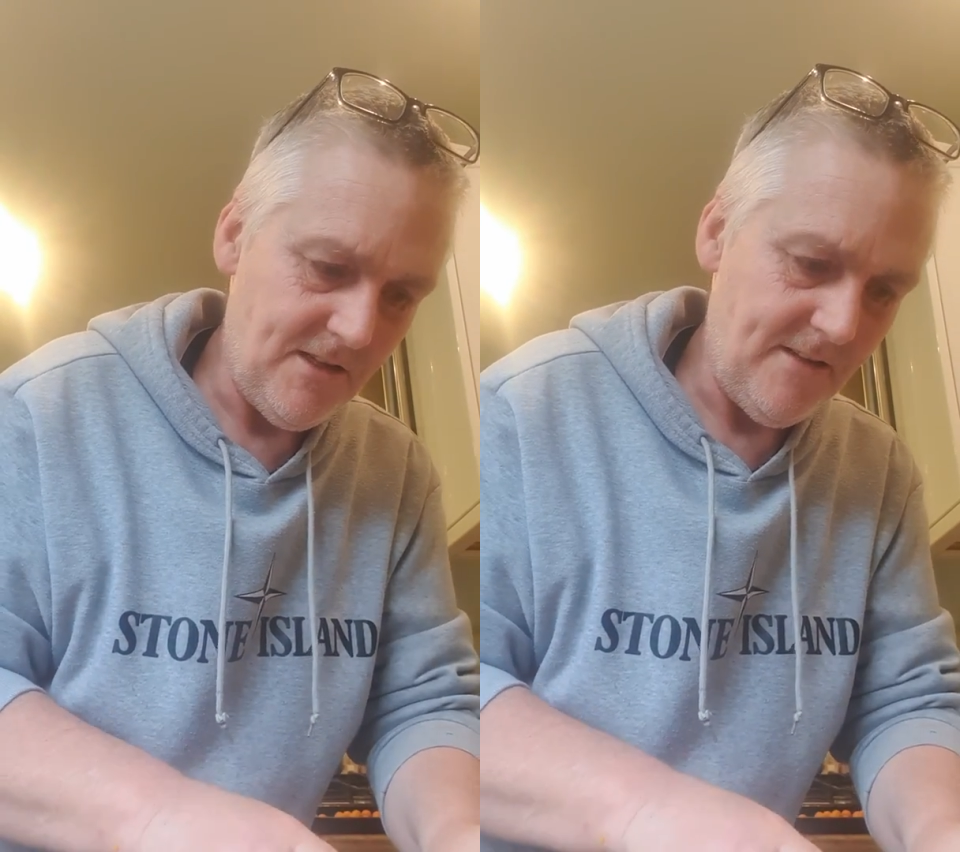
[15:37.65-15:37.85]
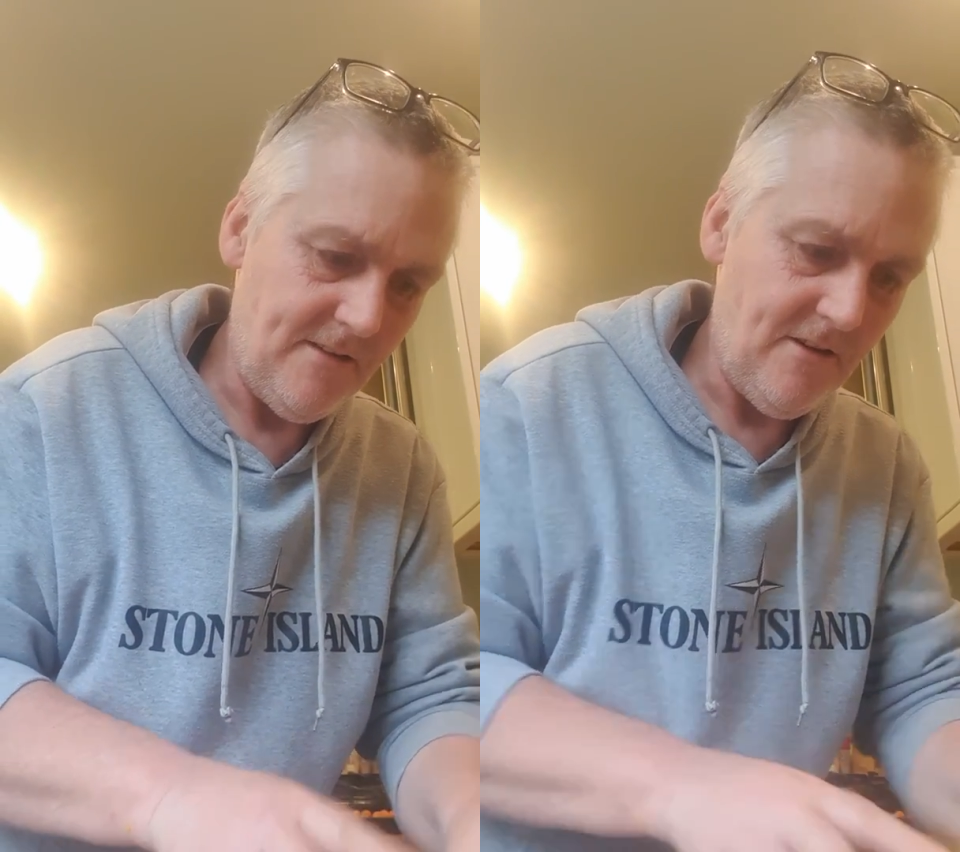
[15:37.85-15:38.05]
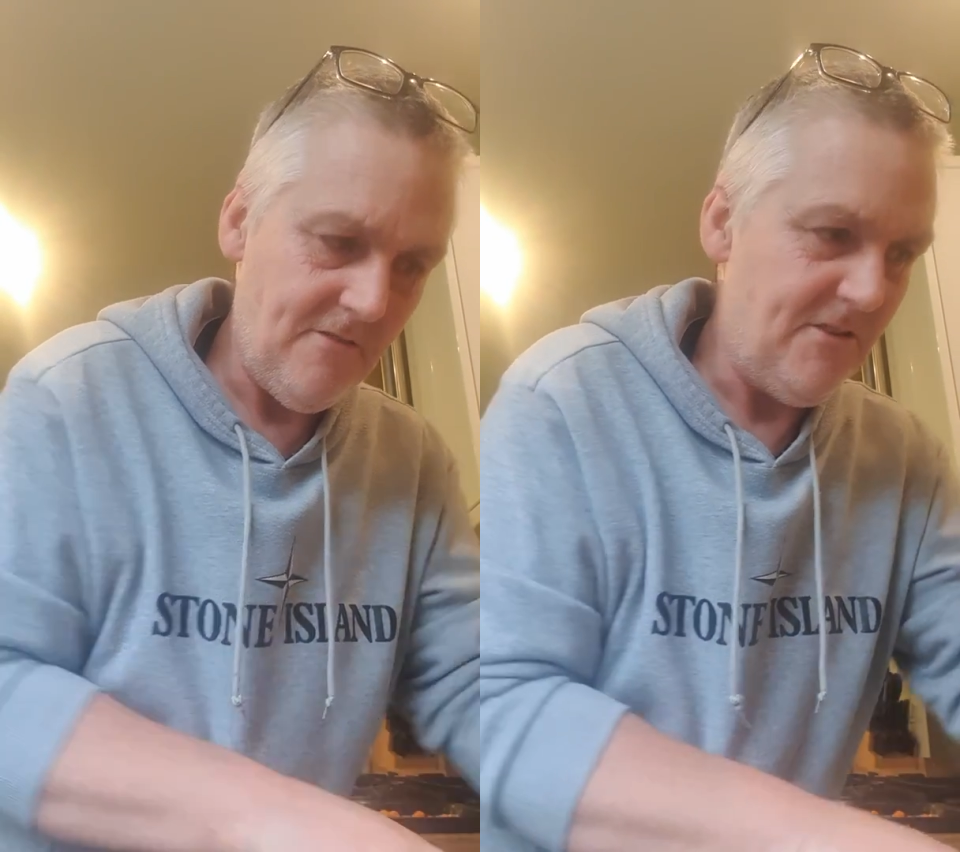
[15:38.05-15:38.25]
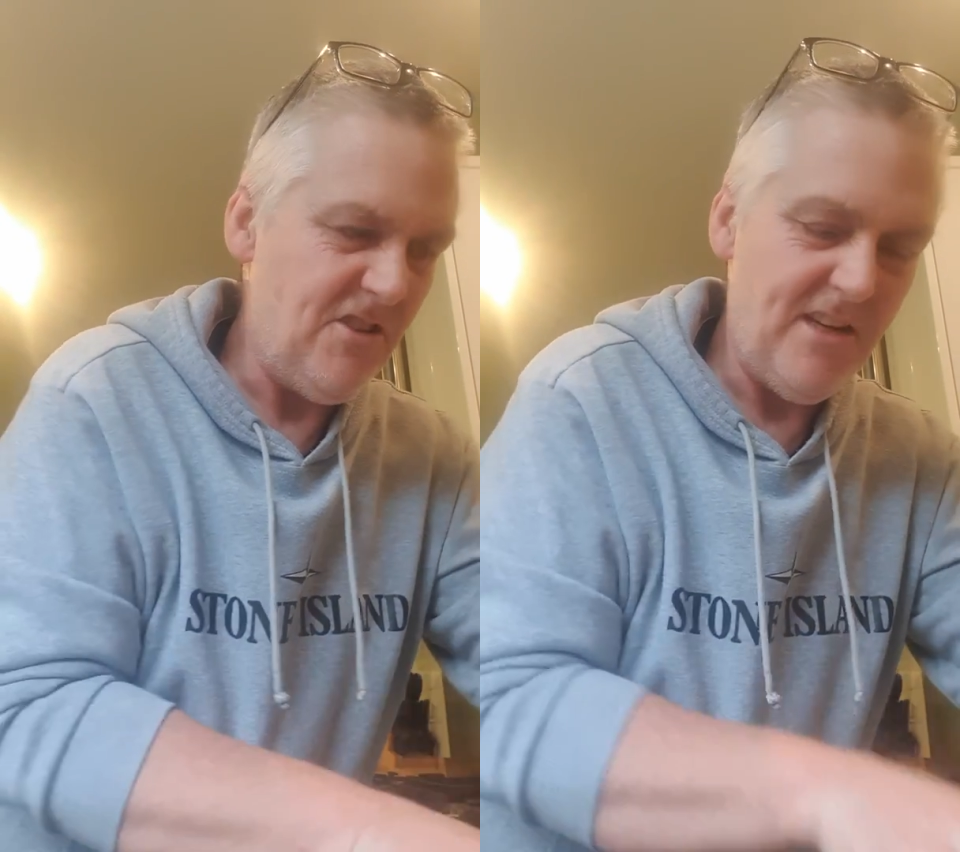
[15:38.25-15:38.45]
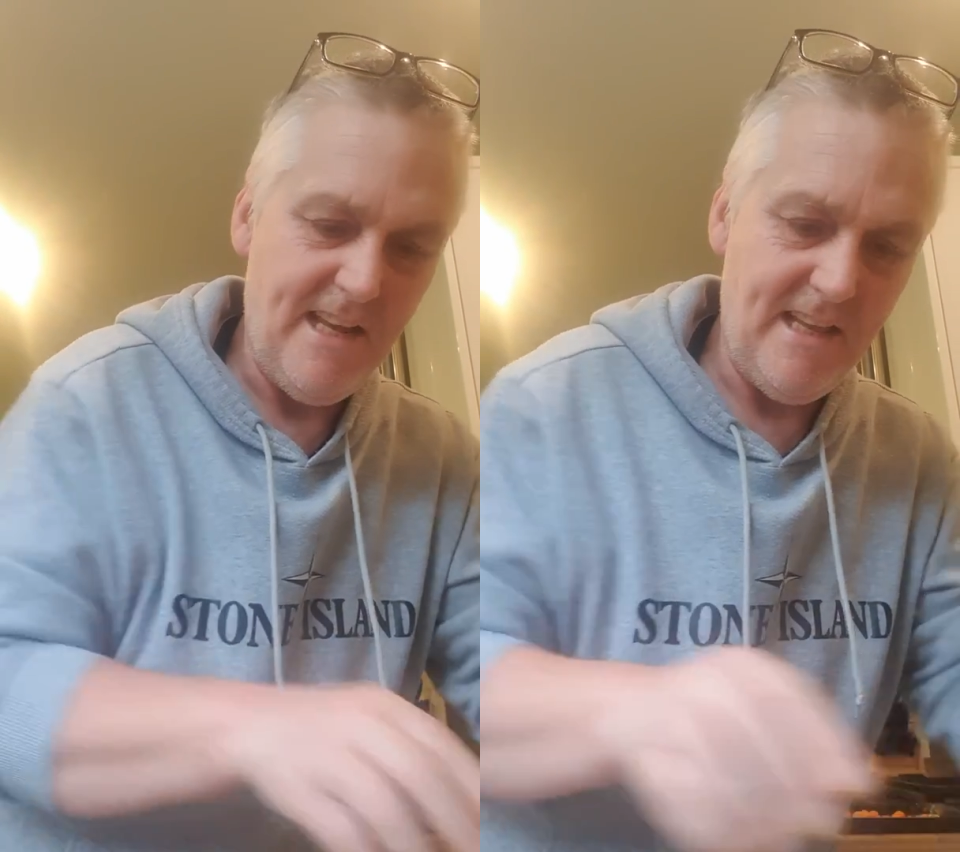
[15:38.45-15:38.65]

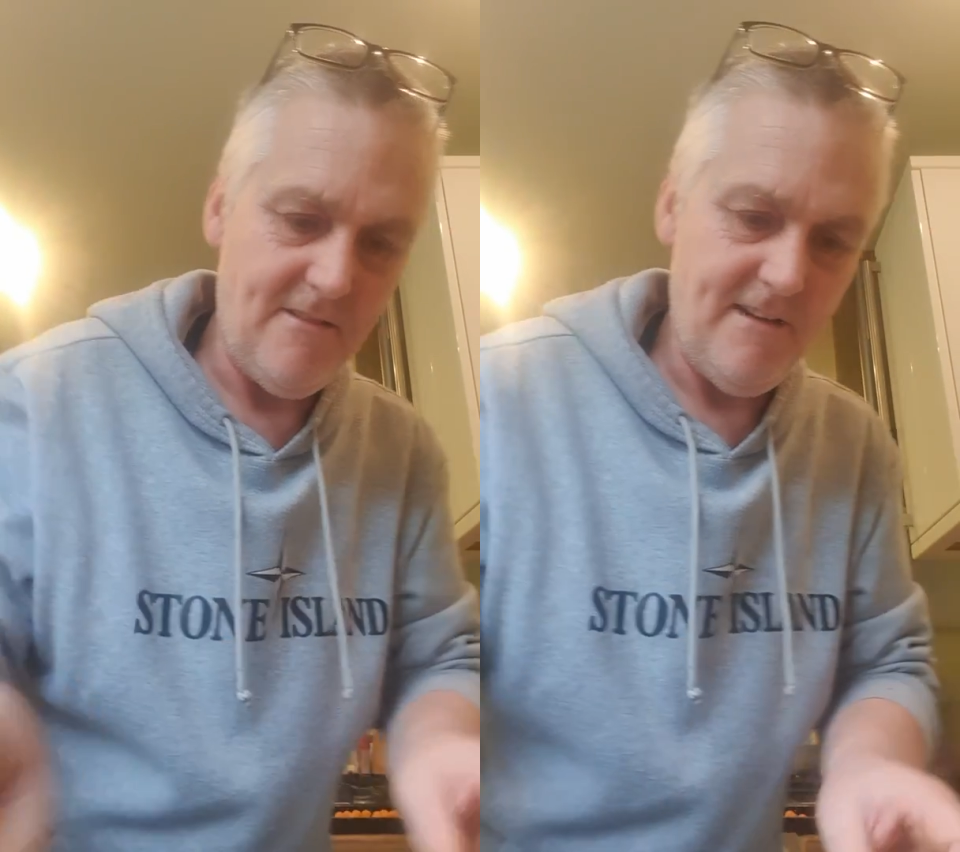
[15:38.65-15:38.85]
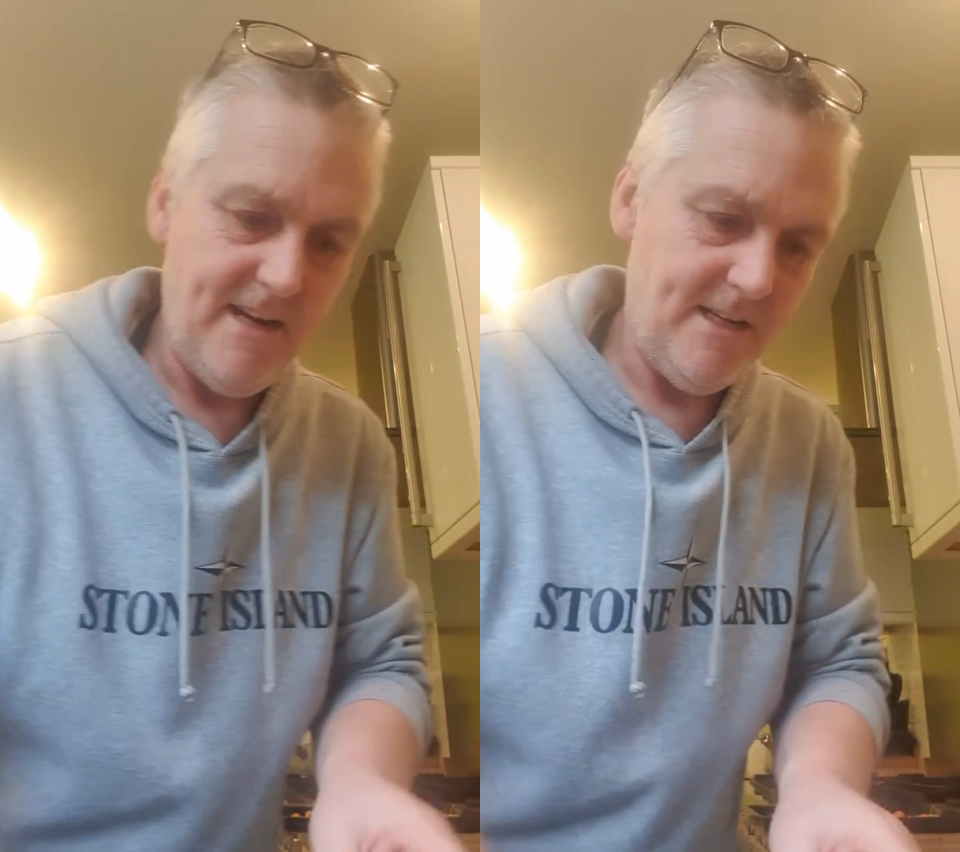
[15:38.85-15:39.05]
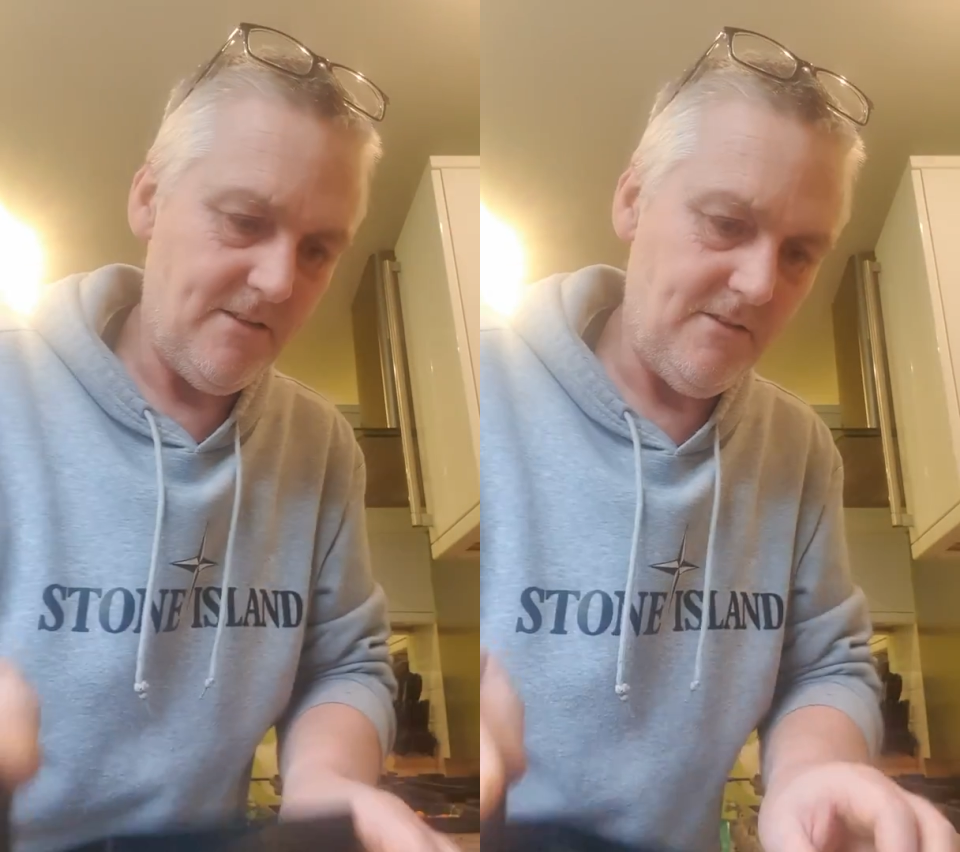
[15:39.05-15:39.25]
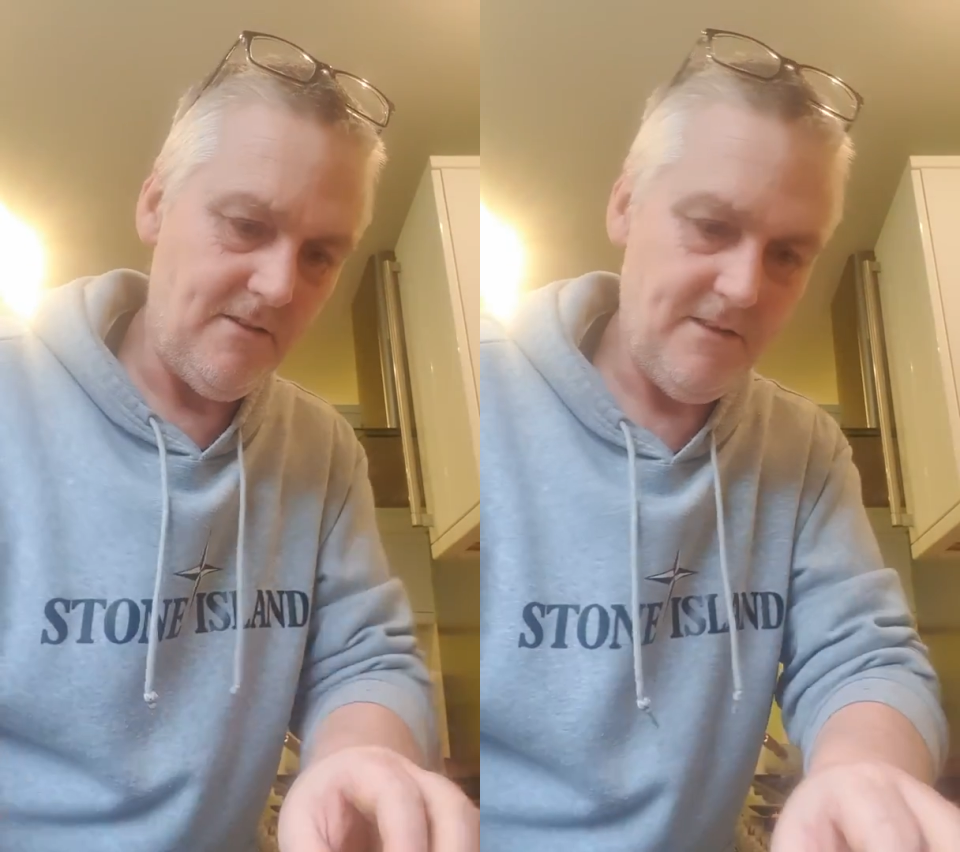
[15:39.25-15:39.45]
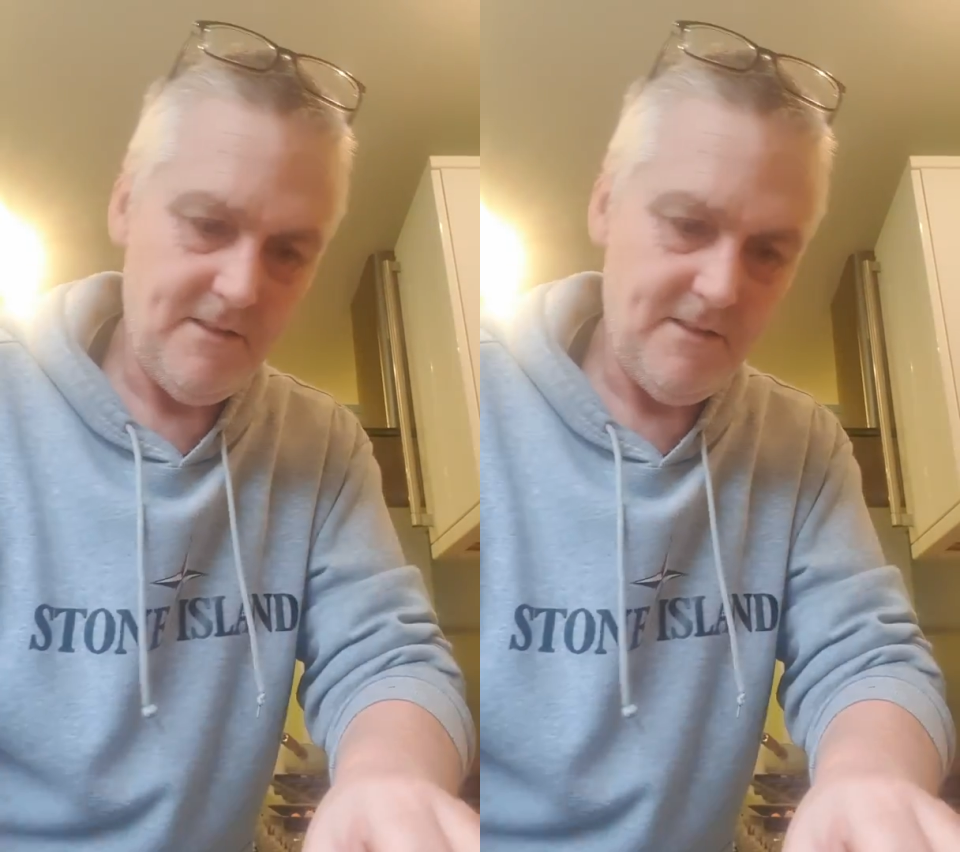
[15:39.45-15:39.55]
yellow colour?